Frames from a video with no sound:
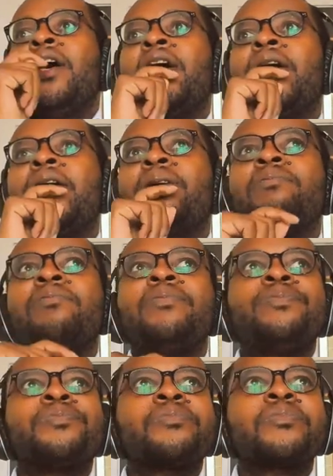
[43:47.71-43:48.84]

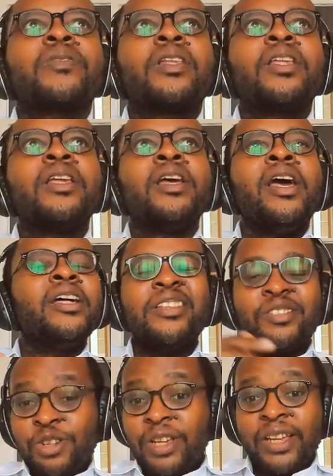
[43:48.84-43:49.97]
And
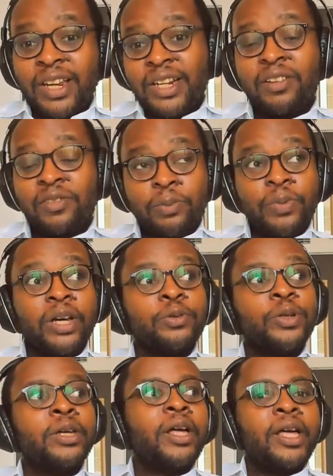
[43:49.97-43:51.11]
you're in grade 11, by the way.